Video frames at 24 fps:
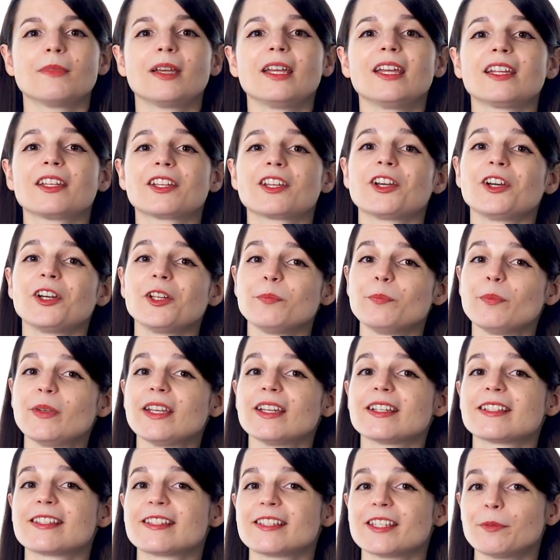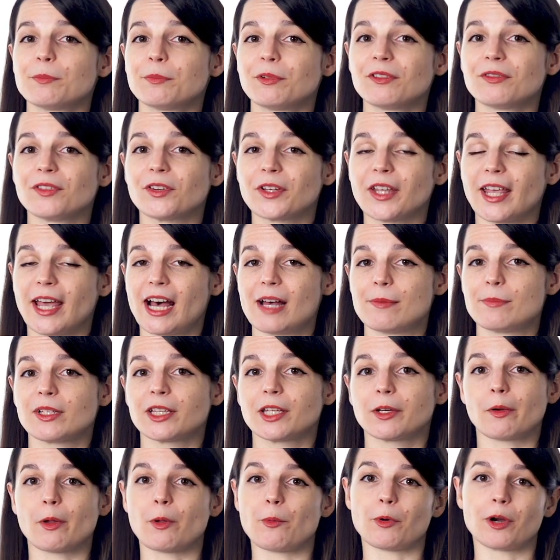It could be a simple
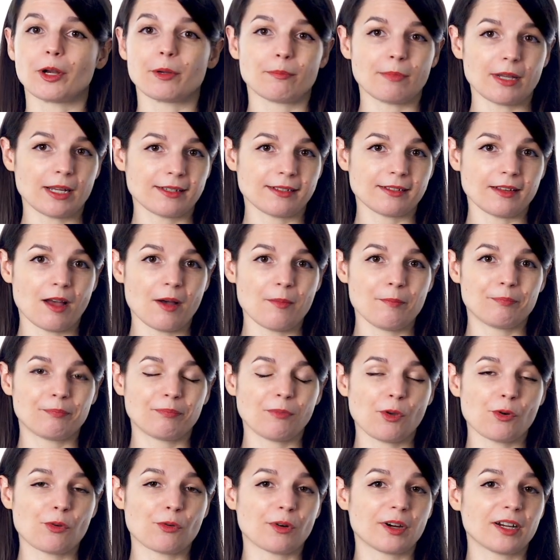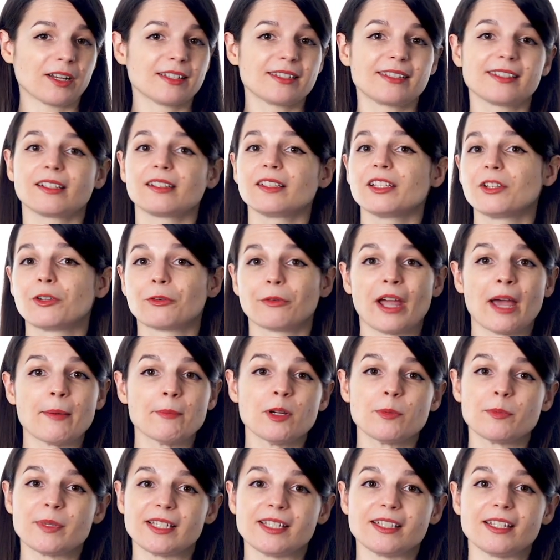vocabulary word mix-up, or a silly
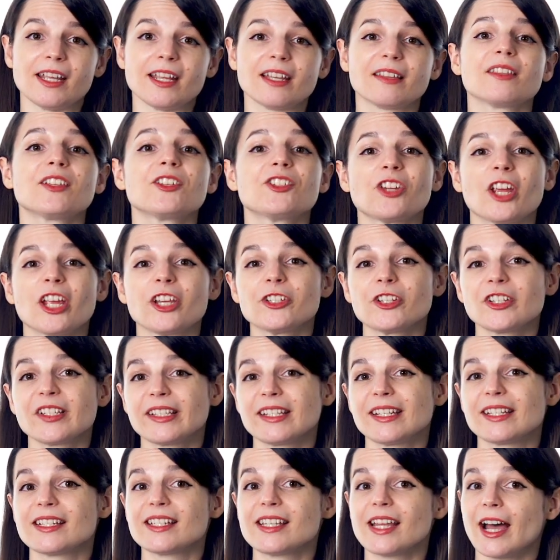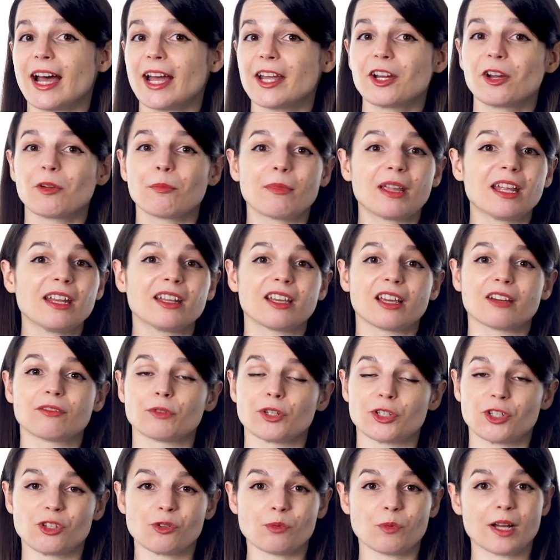grammar mistake that changes the entire meaning of
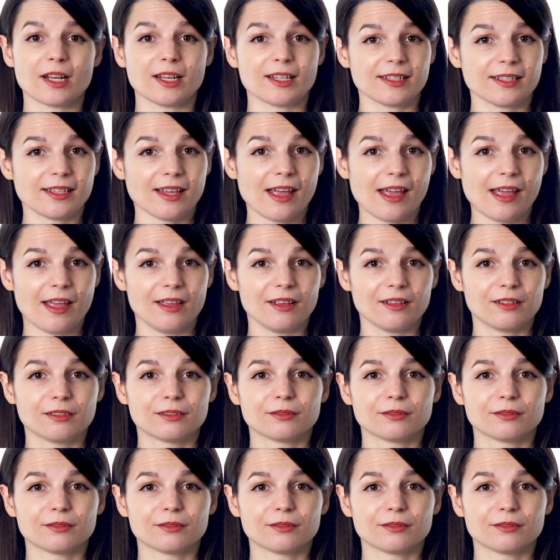what you want to say.